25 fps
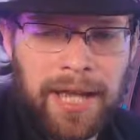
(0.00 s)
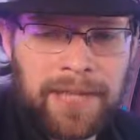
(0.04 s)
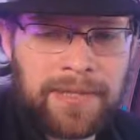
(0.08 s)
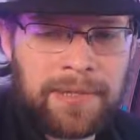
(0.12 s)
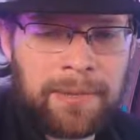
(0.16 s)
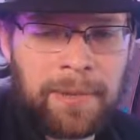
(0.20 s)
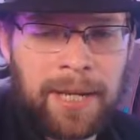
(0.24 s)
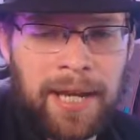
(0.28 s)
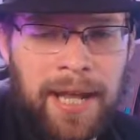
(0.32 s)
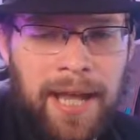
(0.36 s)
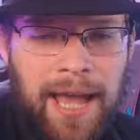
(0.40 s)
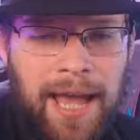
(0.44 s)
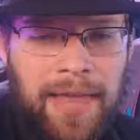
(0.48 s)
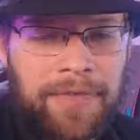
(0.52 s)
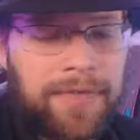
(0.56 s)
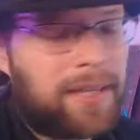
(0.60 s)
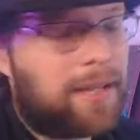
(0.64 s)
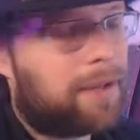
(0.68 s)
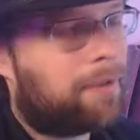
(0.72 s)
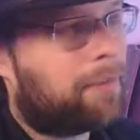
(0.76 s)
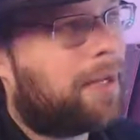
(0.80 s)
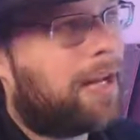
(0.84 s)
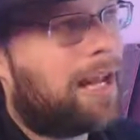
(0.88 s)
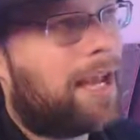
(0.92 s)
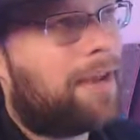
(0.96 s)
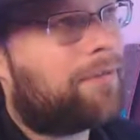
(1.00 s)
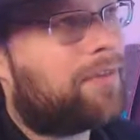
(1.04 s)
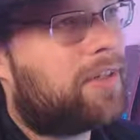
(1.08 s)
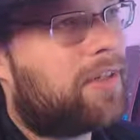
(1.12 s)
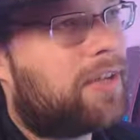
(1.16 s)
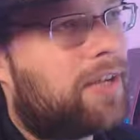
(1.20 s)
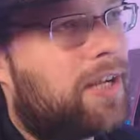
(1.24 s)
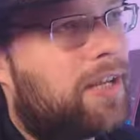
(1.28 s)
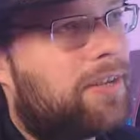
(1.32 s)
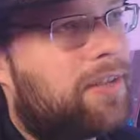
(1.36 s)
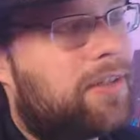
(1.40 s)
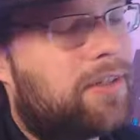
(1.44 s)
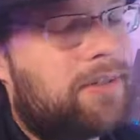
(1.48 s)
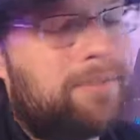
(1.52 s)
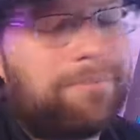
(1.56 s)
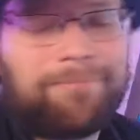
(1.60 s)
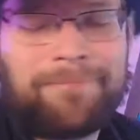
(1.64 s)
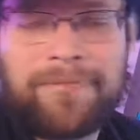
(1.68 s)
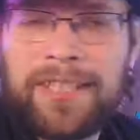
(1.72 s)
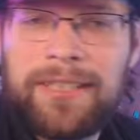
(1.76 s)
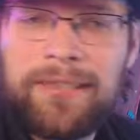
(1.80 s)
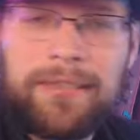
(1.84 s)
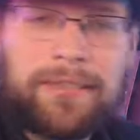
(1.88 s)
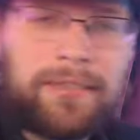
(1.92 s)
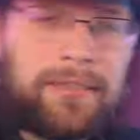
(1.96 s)
I think I'm gonna have to shut this.
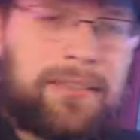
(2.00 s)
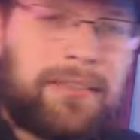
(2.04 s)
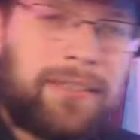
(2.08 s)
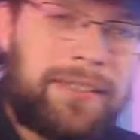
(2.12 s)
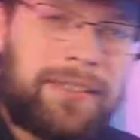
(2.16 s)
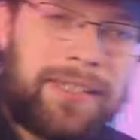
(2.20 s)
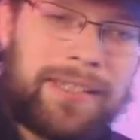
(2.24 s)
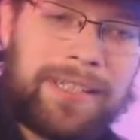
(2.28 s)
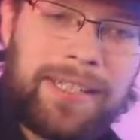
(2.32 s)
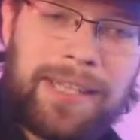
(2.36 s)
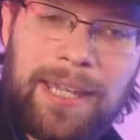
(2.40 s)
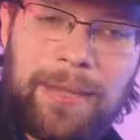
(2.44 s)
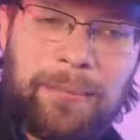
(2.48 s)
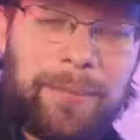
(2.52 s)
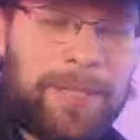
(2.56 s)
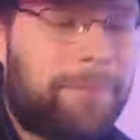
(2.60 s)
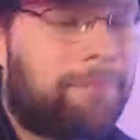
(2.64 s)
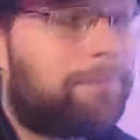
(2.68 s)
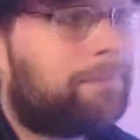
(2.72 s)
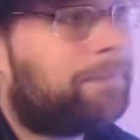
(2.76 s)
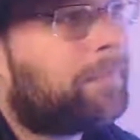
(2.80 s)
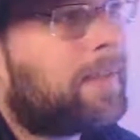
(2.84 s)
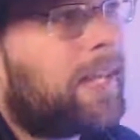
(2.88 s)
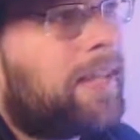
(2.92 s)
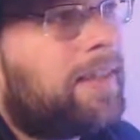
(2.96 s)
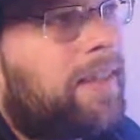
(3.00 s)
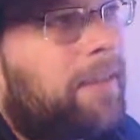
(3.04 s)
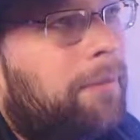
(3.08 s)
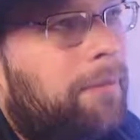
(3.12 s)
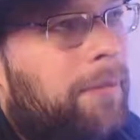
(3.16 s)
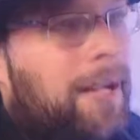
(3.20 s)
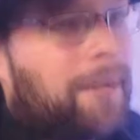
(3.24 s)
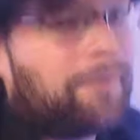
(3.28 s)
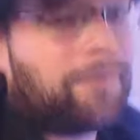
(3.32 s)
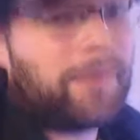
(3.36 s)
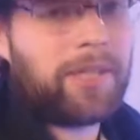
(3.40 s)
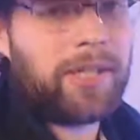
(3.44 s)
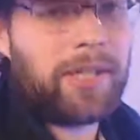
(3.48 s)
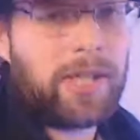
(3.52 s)
Damn it! I think I'm gonna have to shut